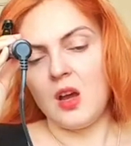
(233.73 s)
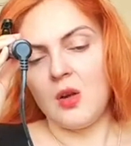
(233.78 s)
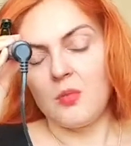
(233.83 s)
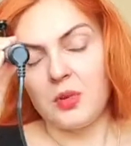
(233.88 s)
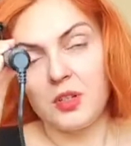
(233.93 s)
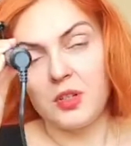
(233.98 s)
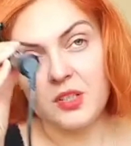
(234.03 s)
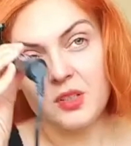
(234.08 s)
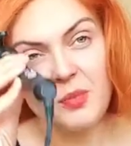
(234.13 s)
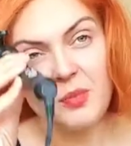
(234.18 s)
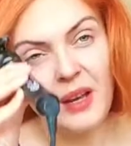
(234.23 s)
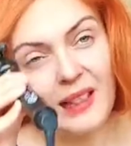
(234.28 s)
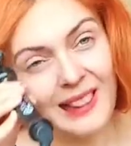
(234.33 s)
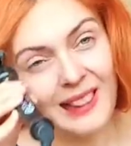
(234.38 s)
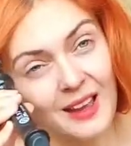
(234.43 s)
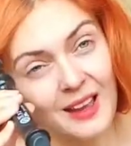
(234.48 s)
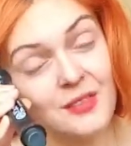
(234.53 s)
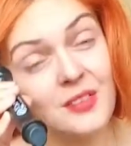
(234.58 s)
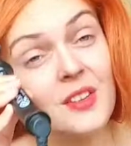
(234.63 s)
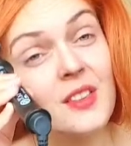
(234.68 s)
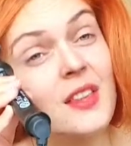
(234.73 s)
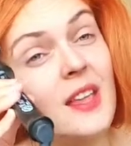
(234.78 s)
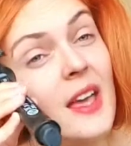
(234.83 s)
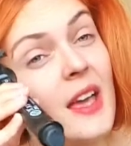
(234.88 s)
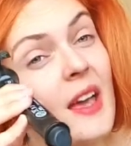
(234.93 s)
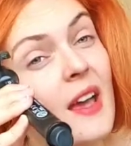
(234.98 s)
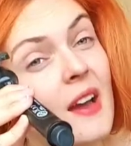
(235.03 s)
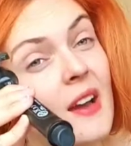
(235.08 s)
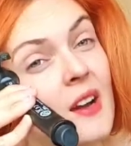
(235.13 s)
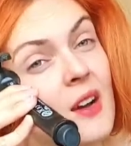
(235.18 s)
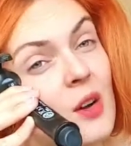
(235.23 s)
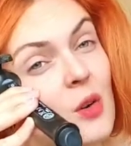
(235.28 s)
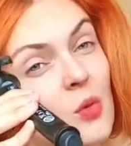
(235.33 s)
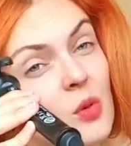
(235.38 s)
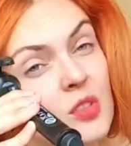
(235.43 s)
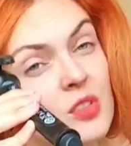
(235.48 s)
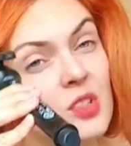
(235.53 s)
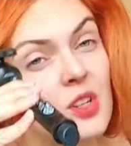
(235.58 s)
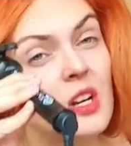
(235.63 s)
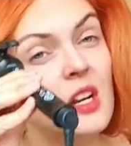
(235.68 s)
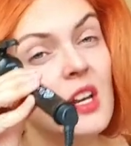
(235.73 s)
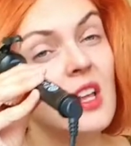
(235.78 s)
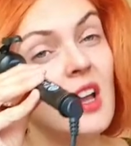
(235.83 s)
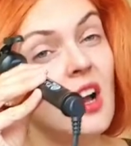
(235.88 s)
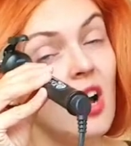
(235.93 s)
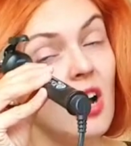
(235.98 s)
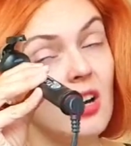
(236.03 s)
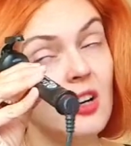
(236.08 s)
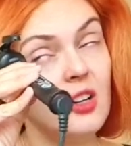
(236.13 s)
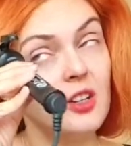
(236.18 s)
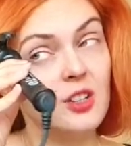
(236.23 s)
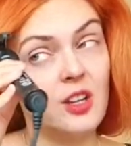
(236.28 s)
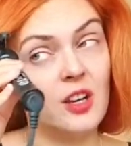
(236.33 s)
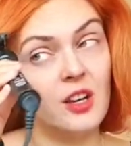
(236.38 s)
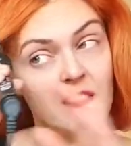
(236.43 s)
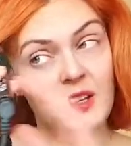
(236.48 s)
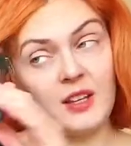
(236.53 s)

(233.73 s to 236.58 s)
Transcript: because my life in there was really hard.